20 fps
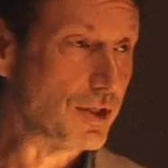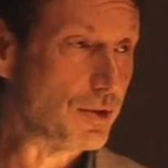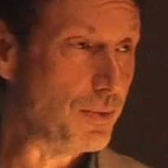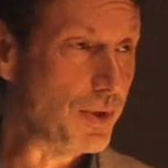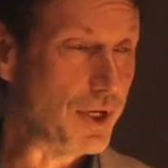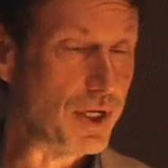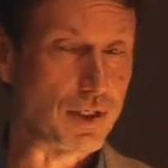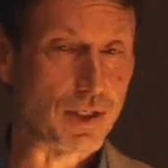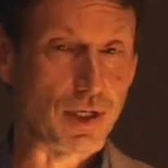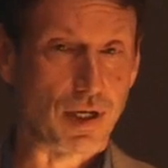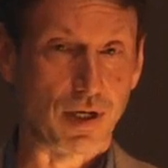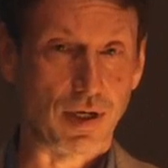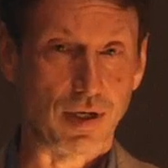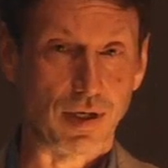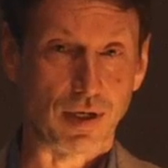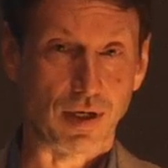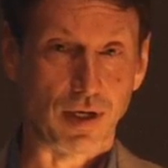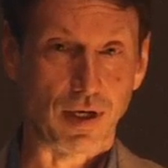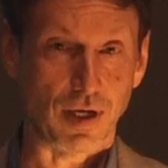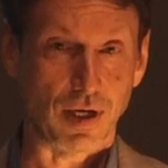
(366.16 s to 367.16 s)
is because
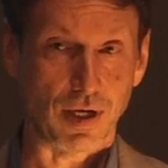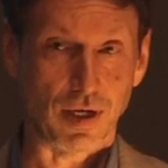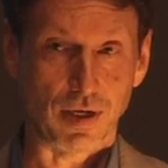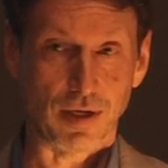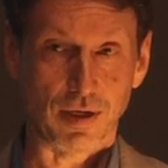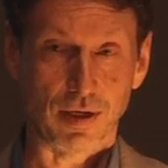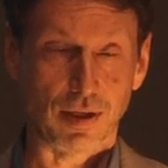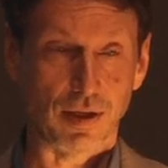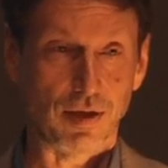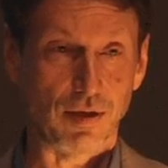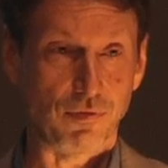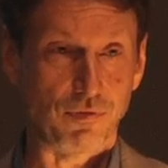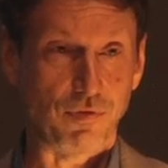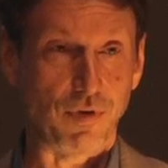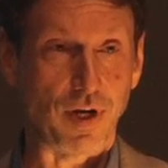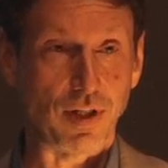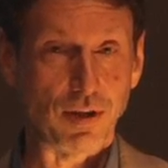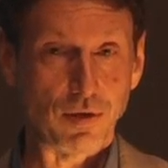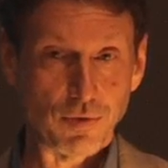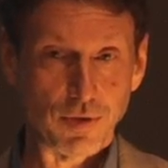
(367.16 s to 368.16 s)
I, I uh,
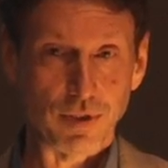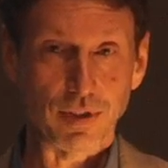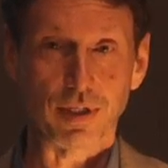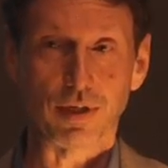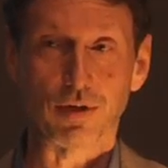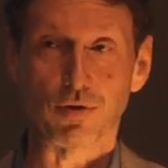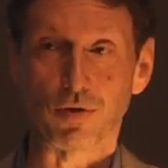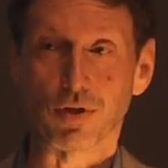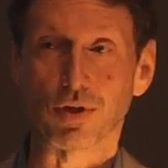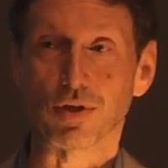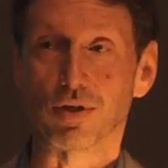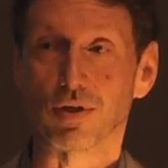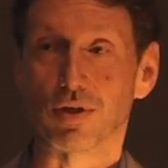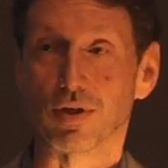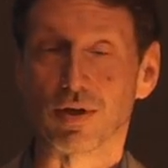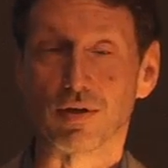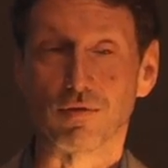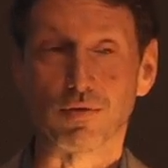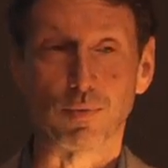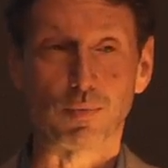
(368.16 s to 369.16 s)
follow the literature
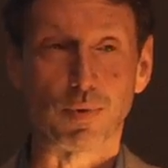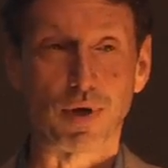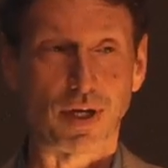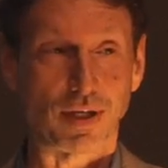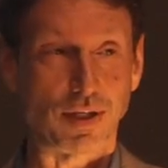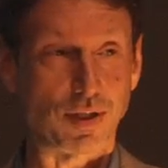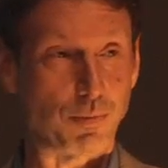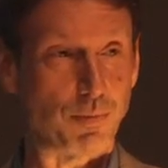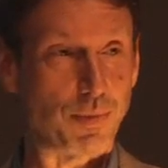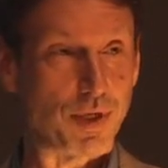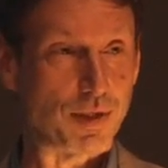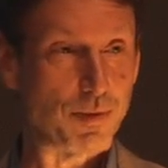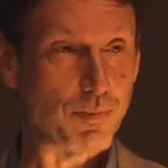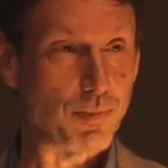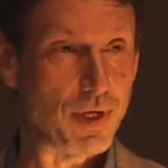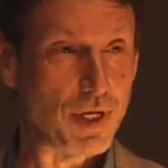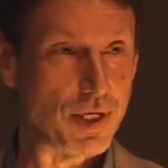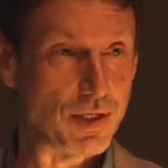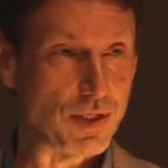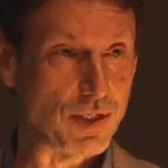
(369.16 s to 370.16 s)
of the practice-based
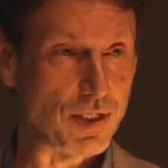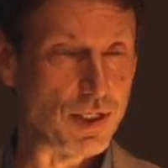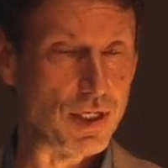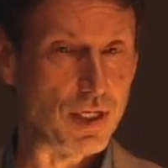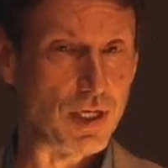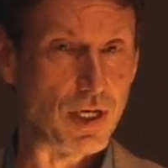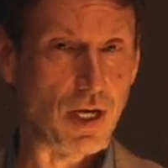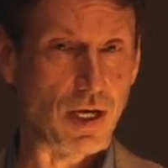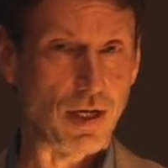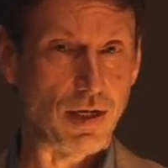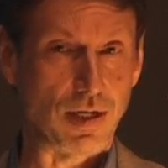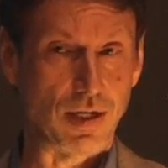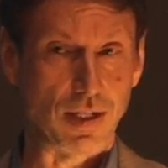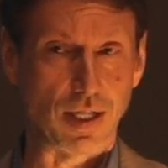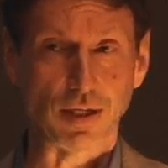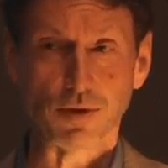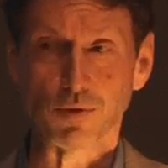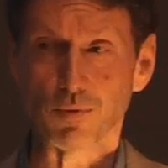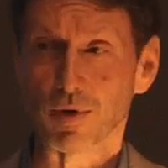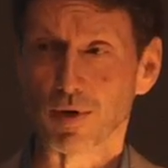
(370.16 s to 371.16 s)
PhD, and
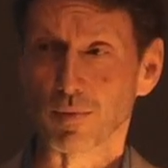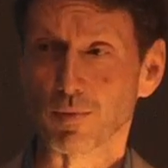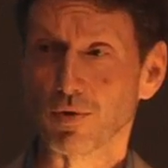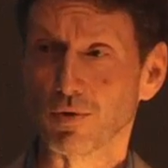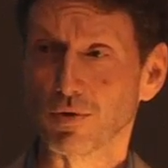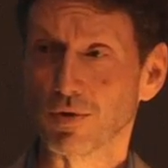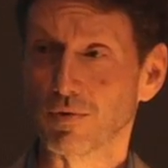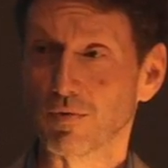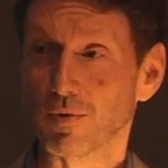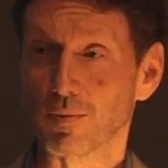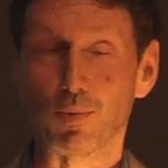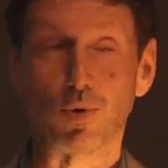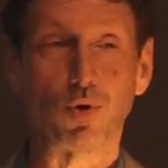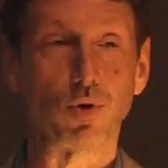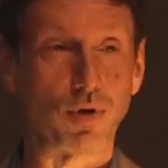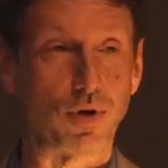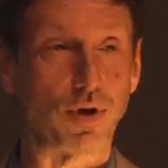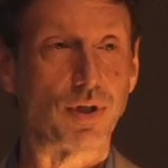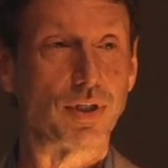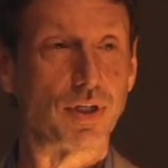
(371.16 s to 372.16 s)
that's what I'm going to
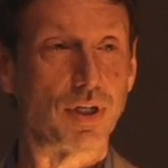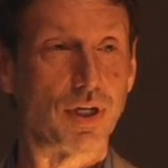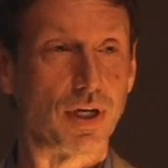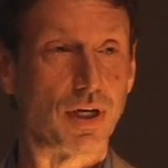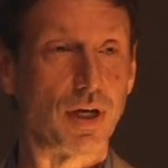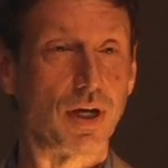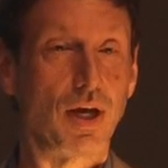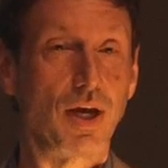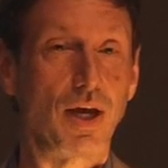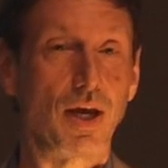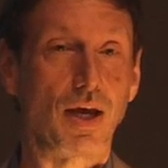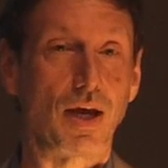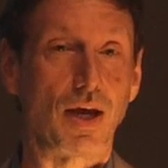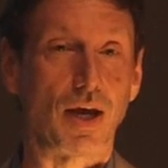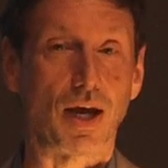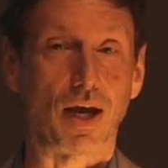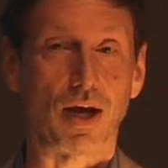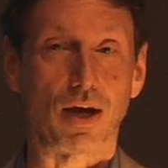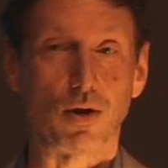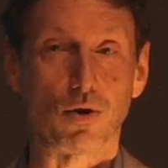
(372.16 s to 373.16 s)
report on tonight,
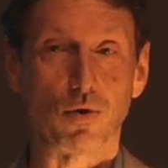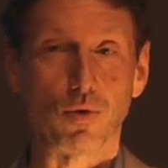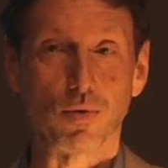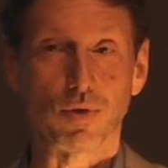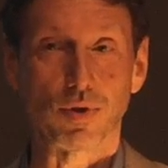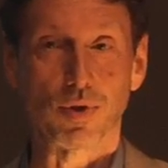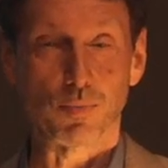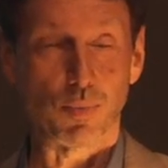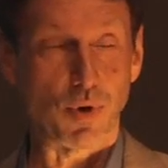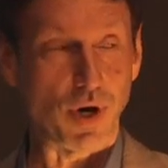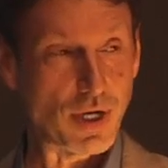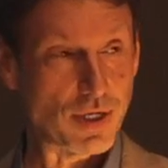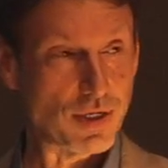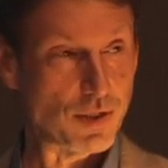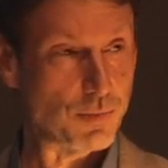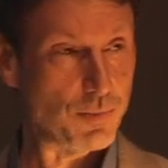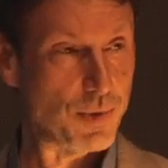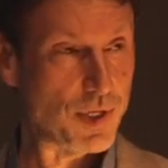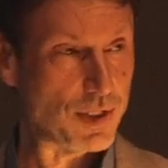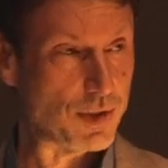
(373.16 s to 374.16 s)
how the
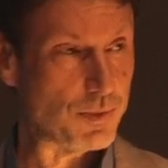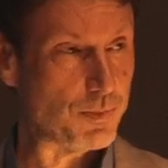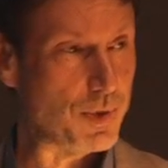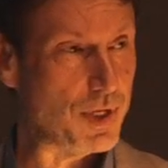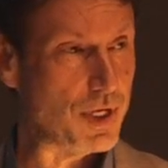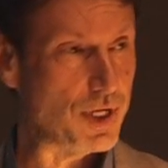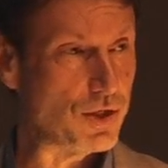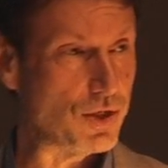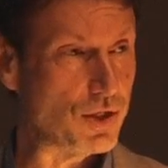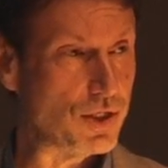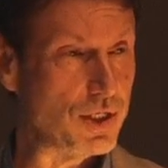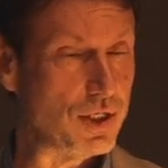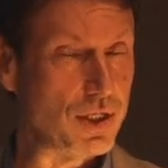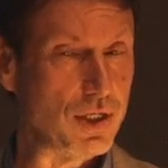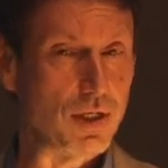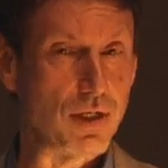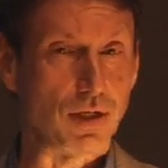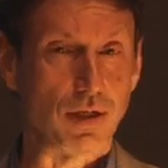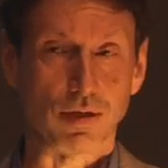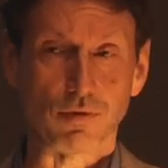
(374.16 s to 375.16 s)
practice-based
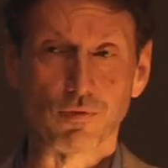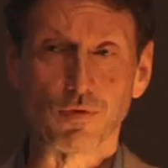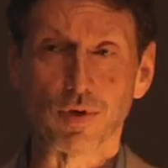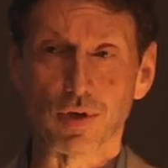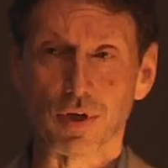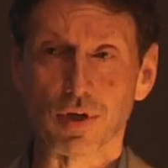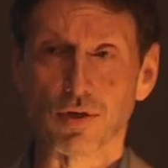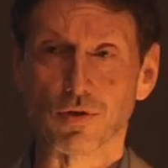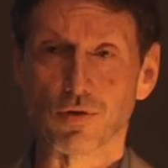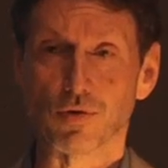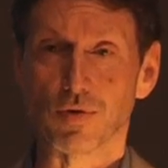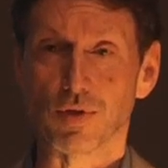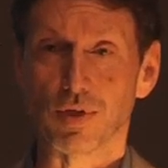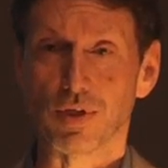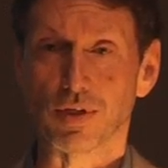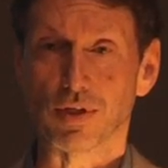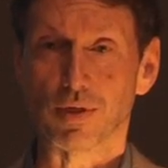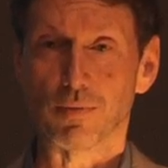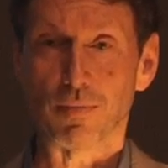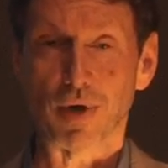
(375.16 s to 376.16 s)
PhD in different
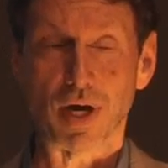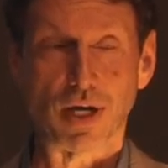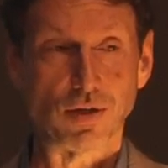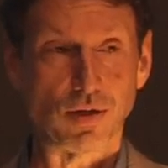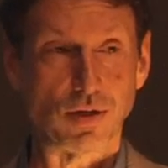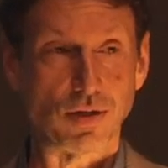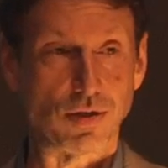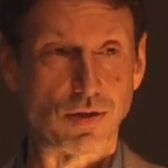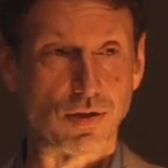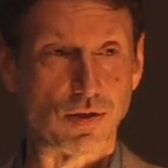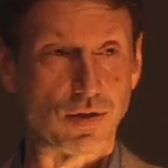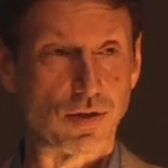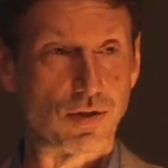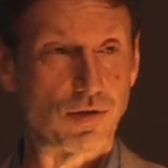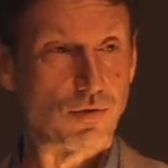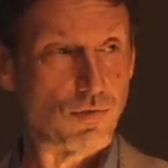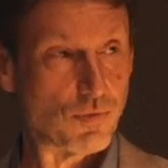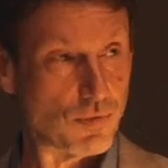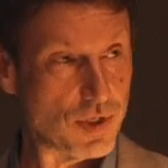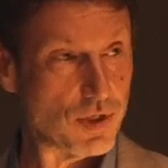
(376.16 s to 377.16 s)
countries
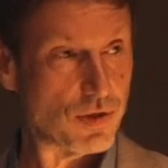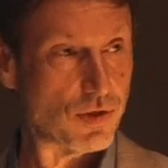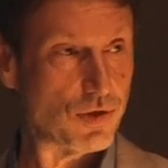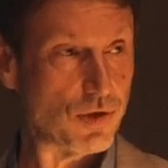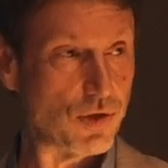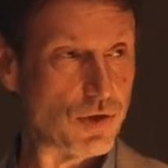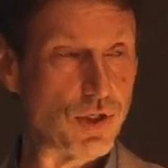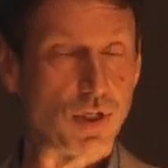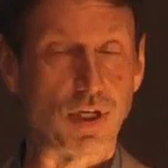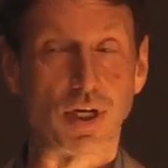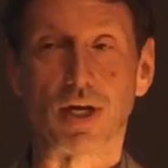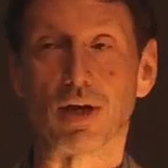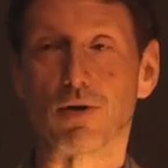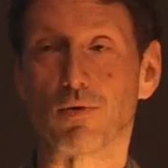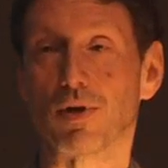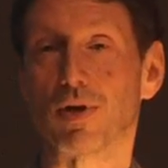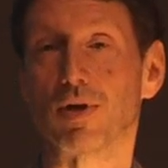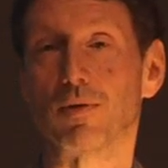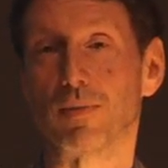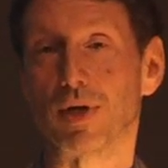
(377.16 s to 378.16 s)
imagines research and
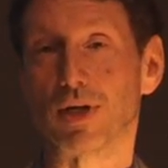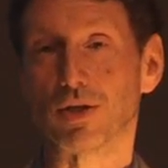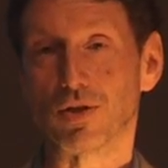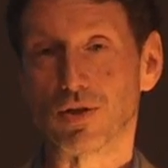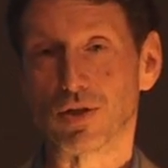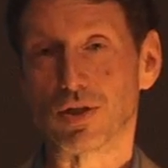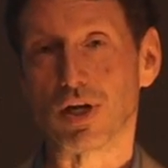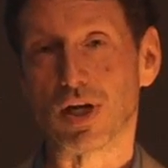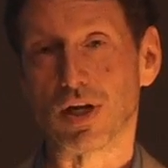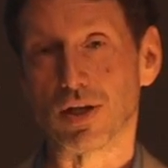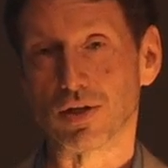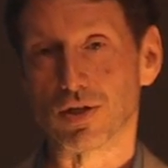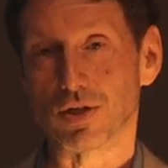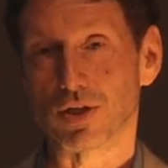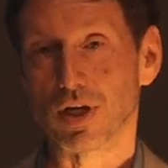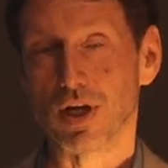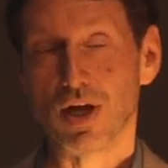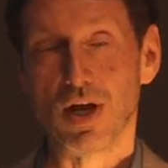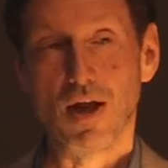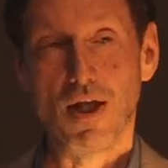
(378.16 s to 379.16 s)
how it imagines
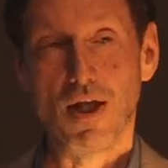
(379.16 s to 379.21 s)
knowledge.